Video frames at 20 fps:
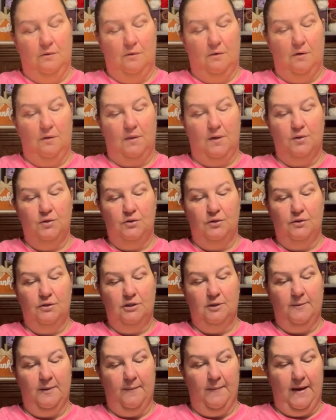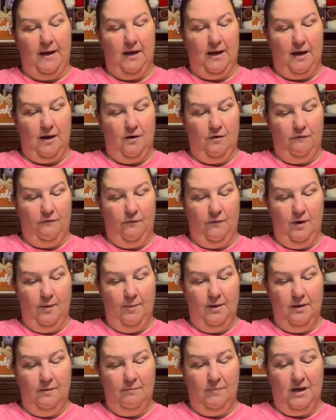And those look to be made out of
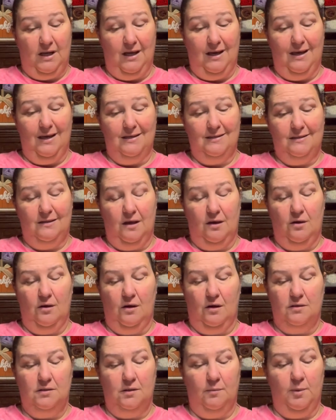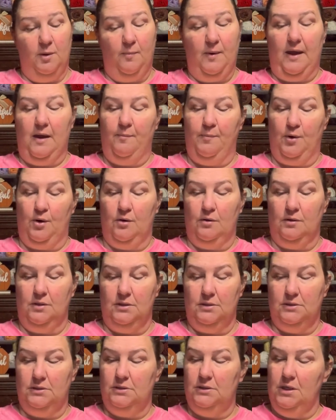ribbon, but I guess they could also be paper.
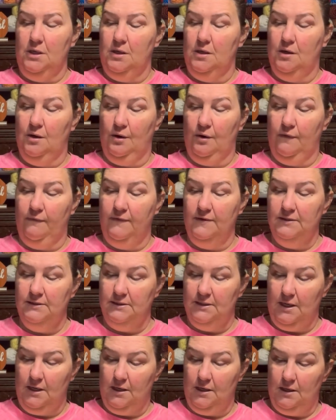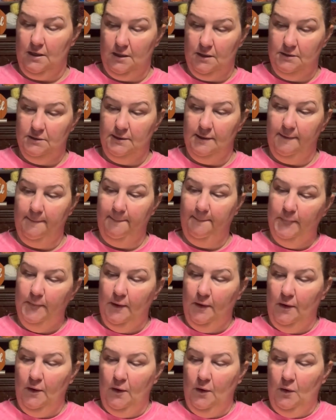Let's see here if it says,
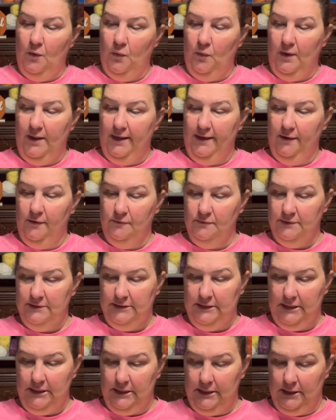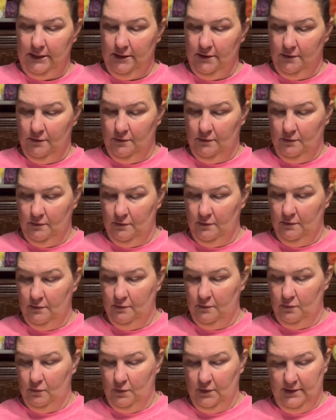well, I don't see
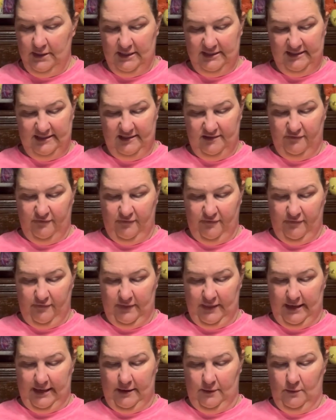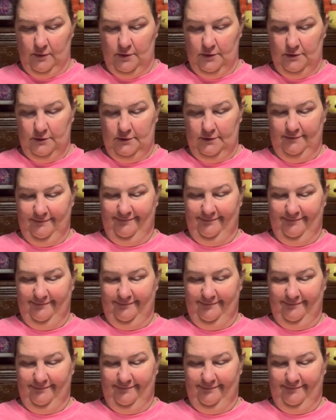one that says flowers.